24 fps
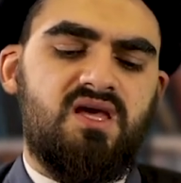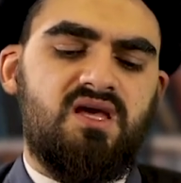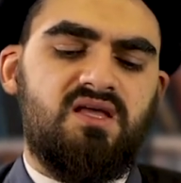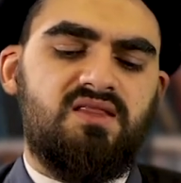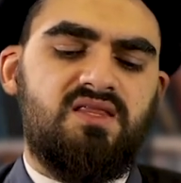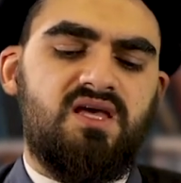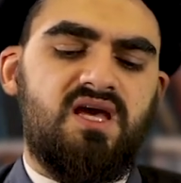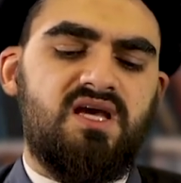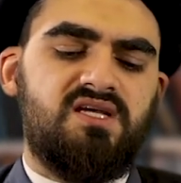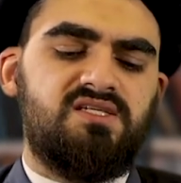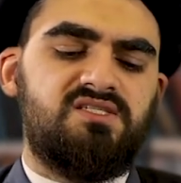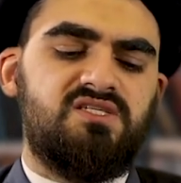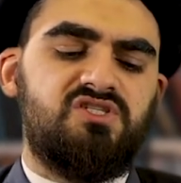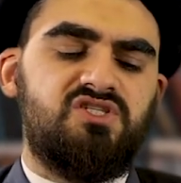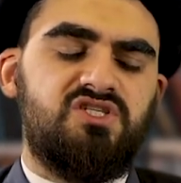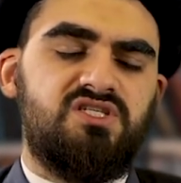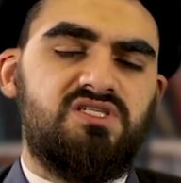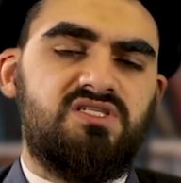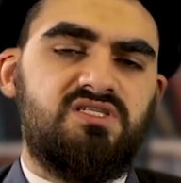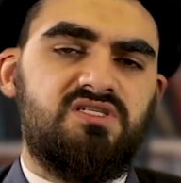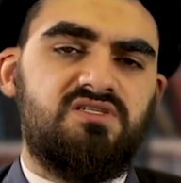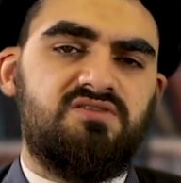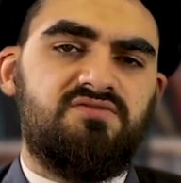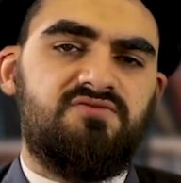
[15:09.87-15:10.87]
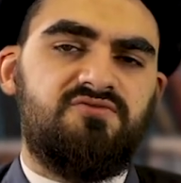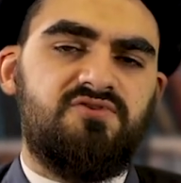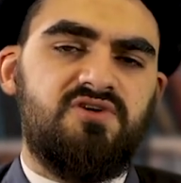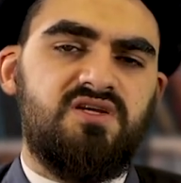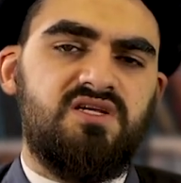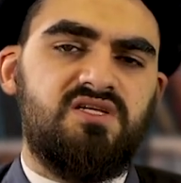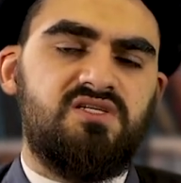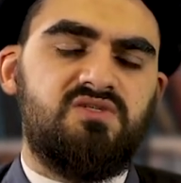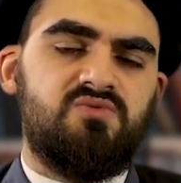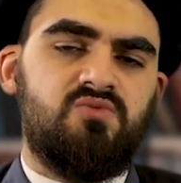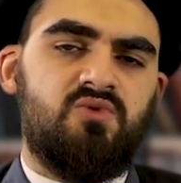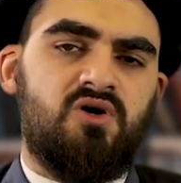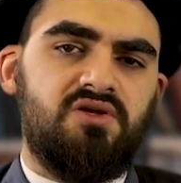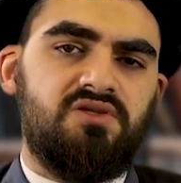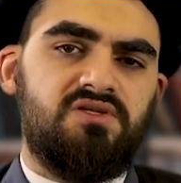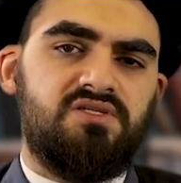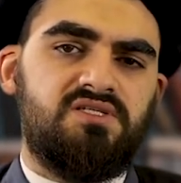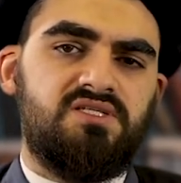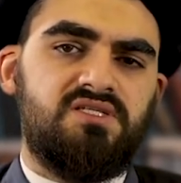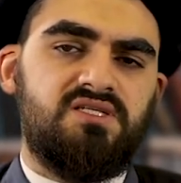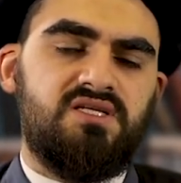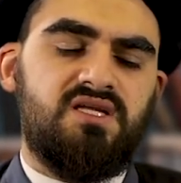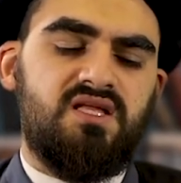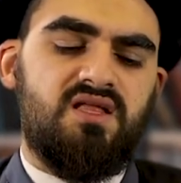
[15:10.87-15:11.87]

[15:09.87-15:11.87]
The exegesis 3 is what?